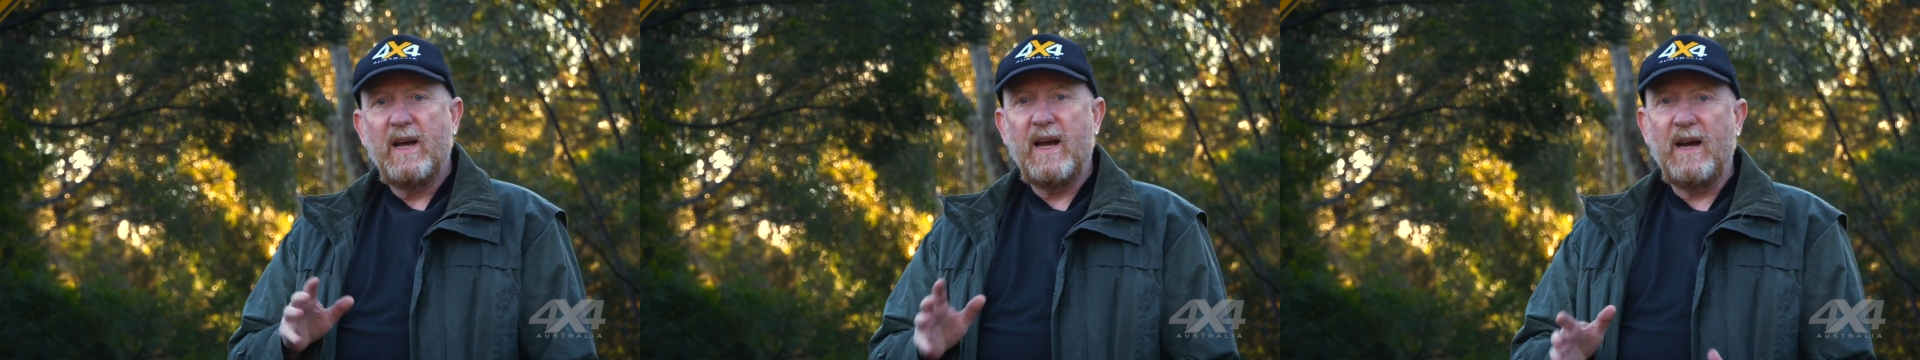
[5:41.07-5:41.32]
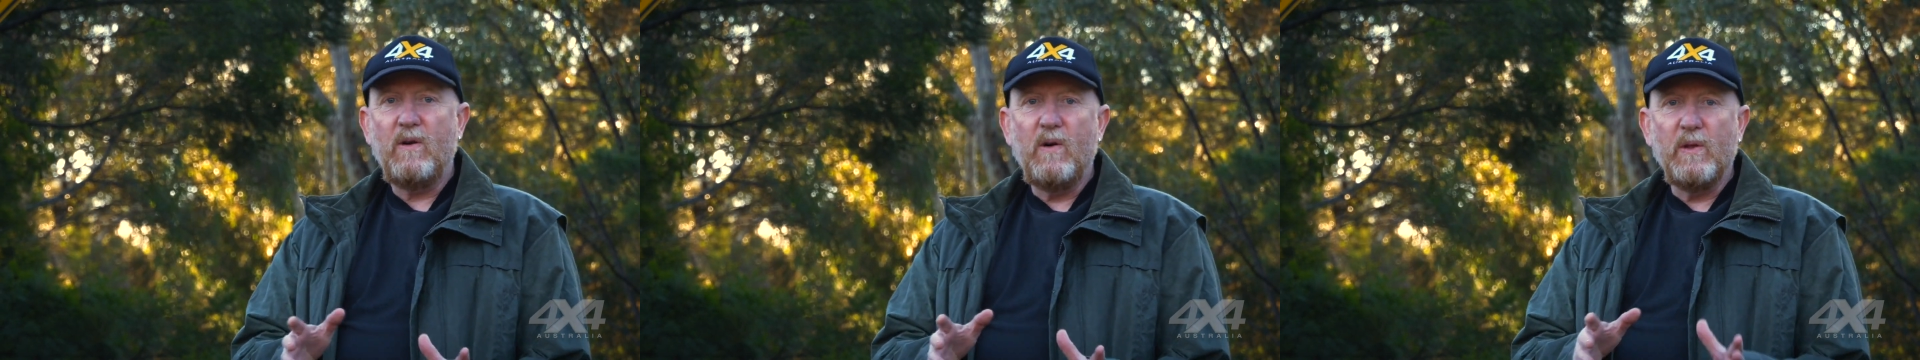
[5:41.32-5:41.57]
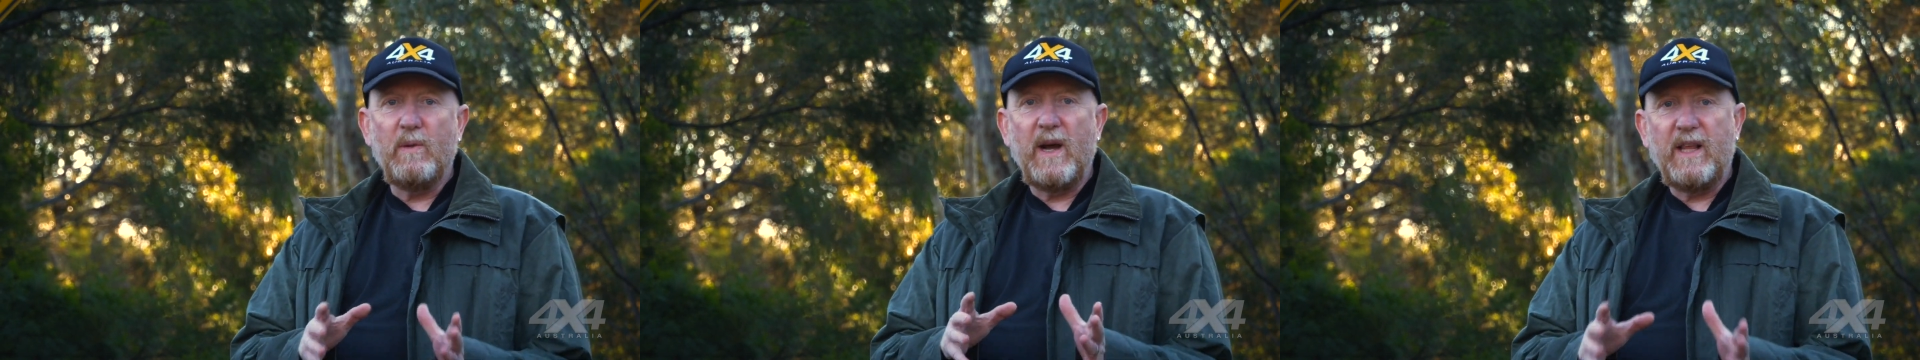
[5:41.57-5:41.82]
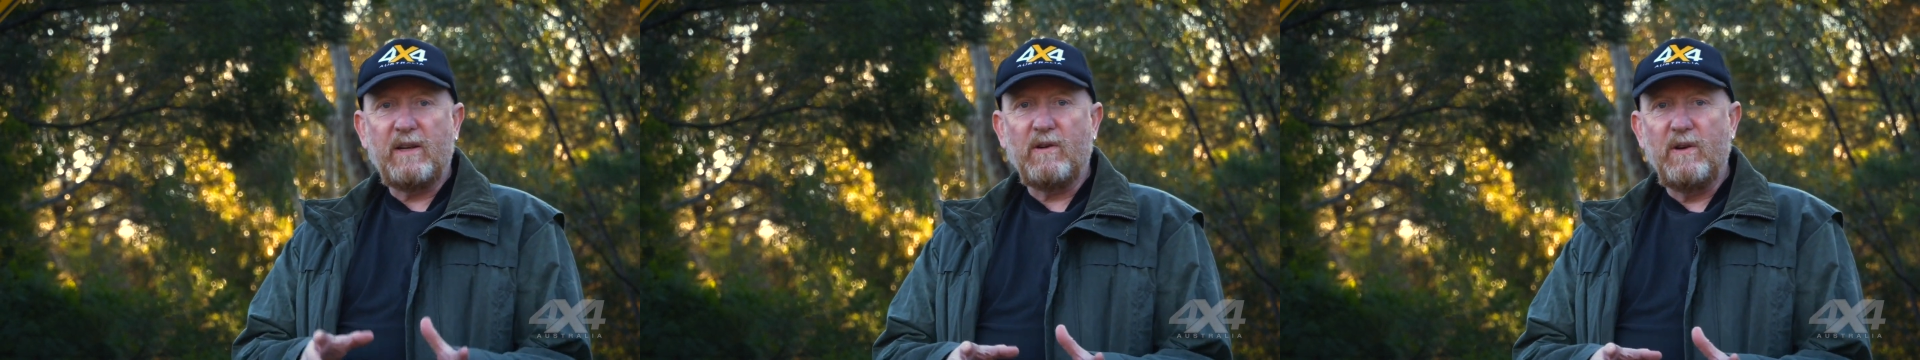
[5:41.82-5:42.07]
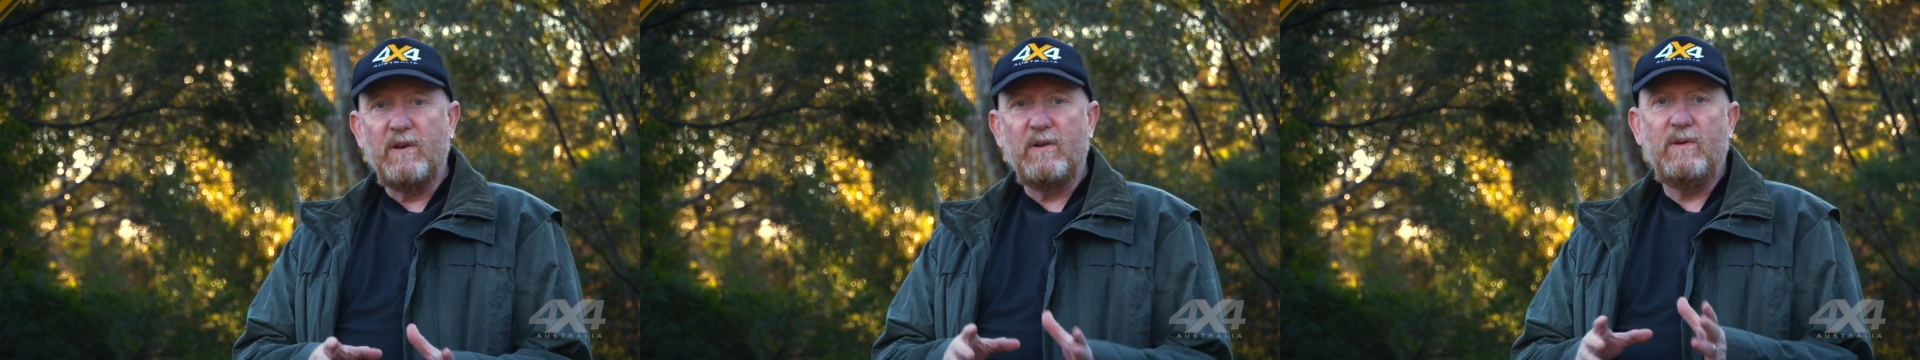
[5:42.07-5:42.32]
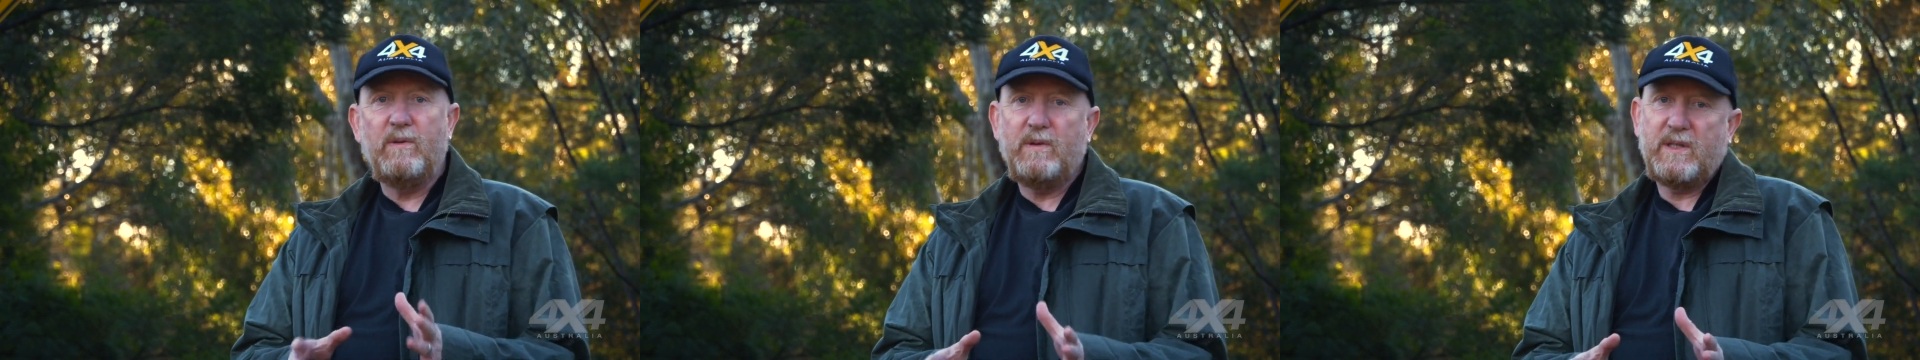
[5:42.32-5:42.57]
all the way through
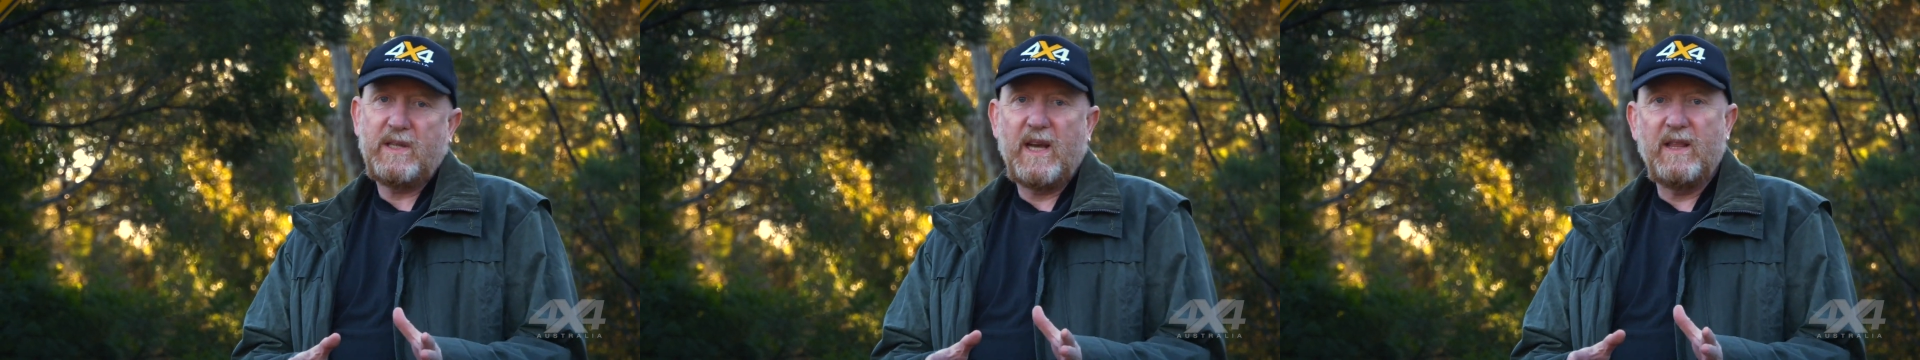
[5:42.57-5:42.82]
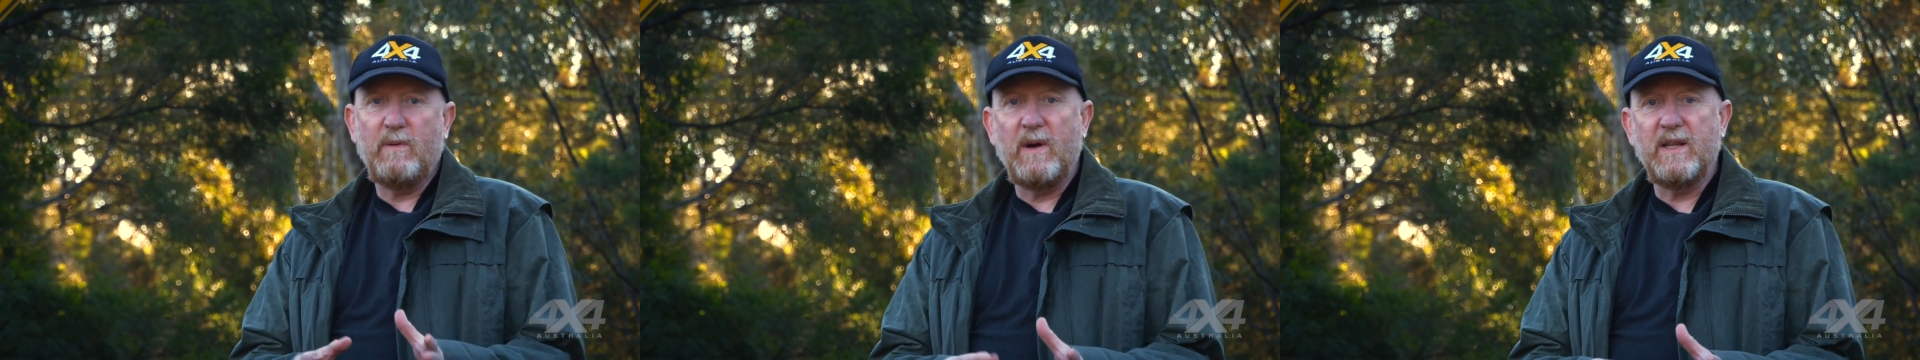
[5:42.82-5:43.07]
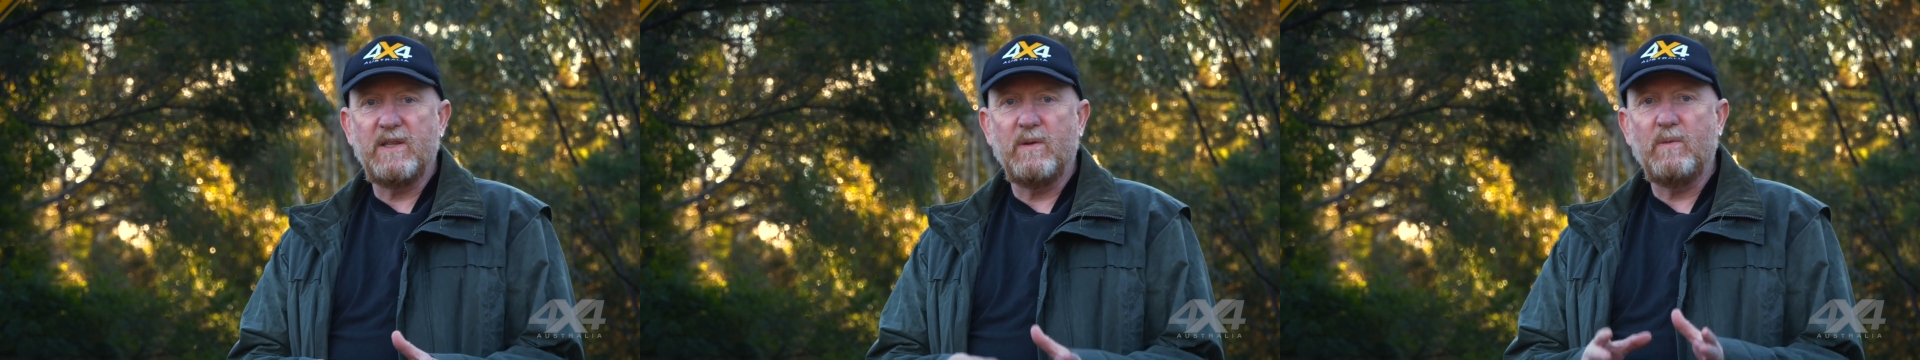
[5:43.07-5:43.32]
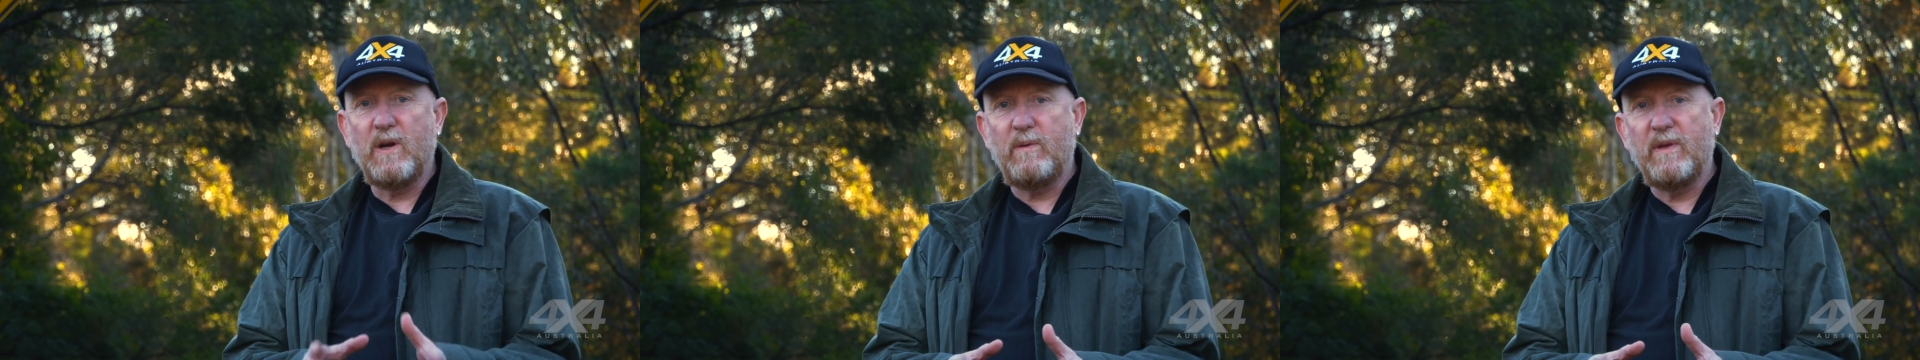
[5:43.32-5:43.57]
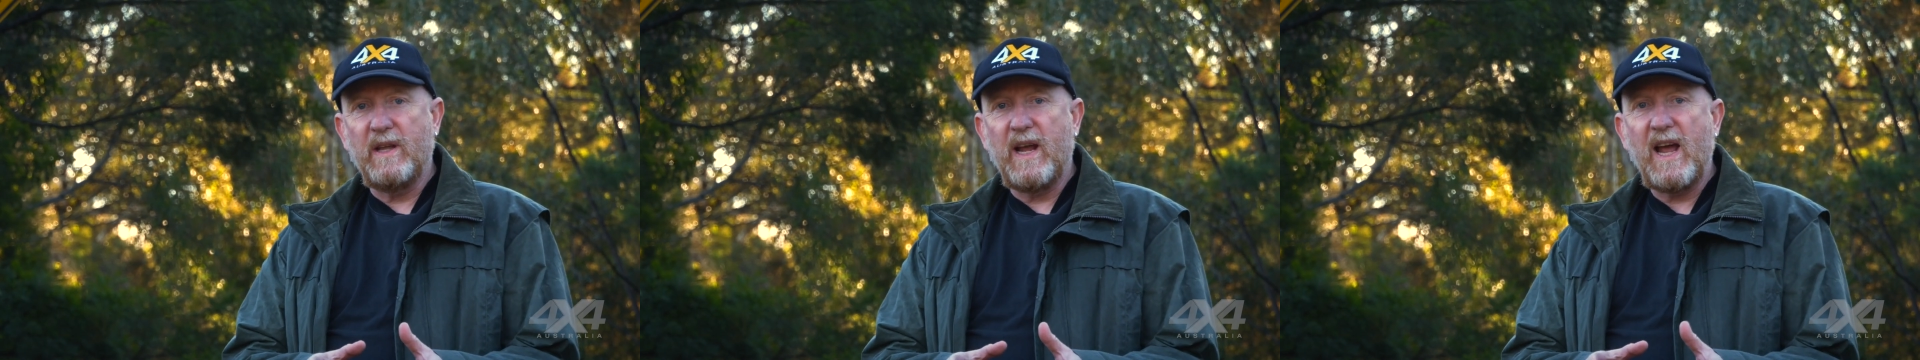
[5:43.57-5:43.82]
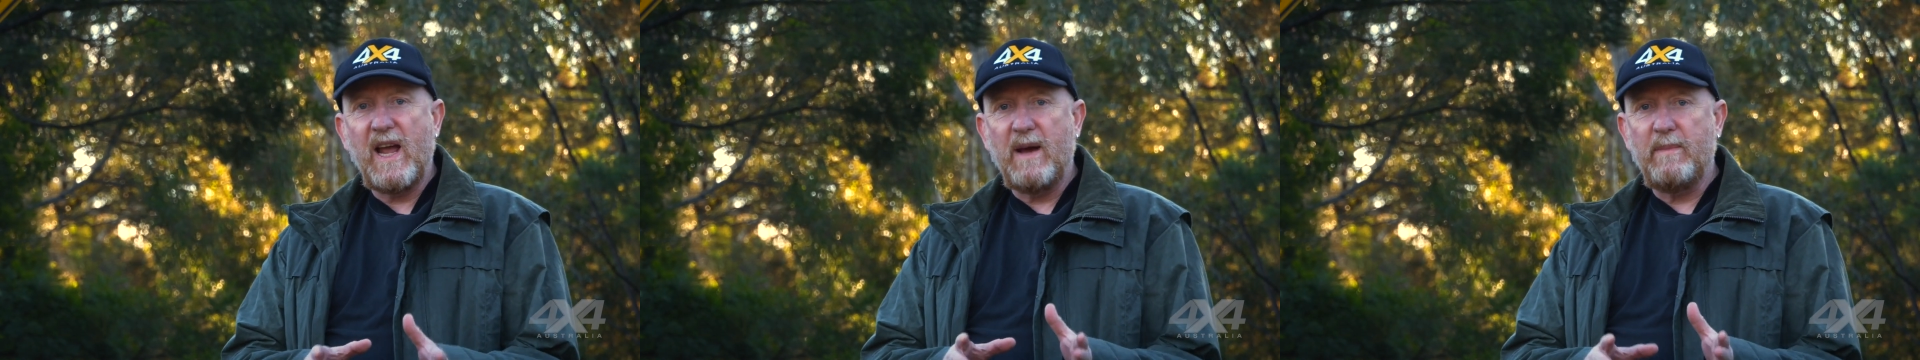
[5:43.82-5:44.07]
to, say, the ones that work with an
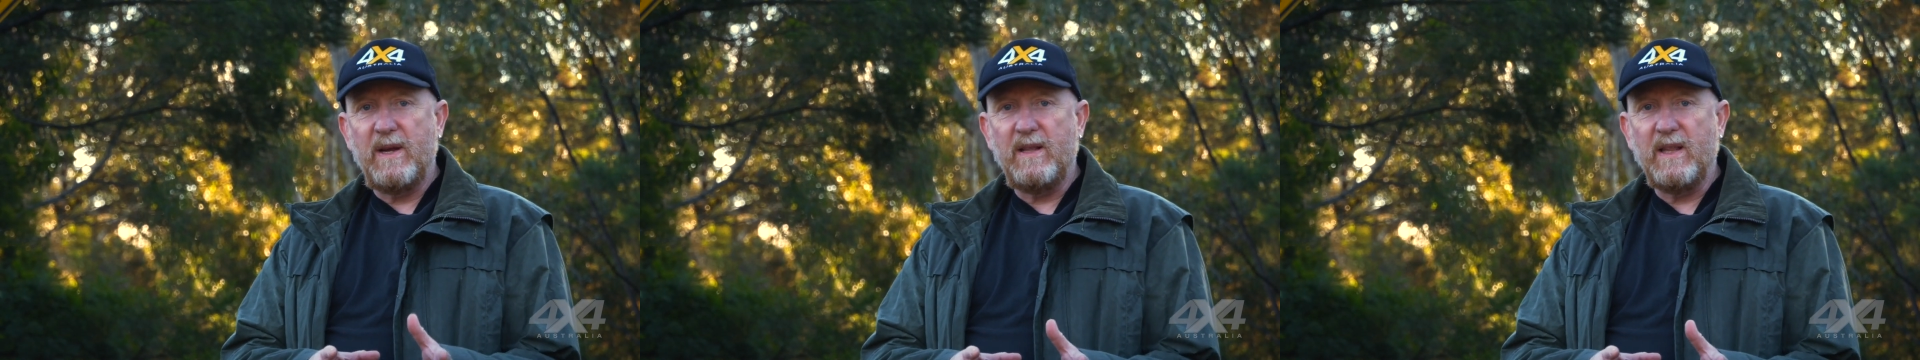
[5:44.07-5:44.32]
ARB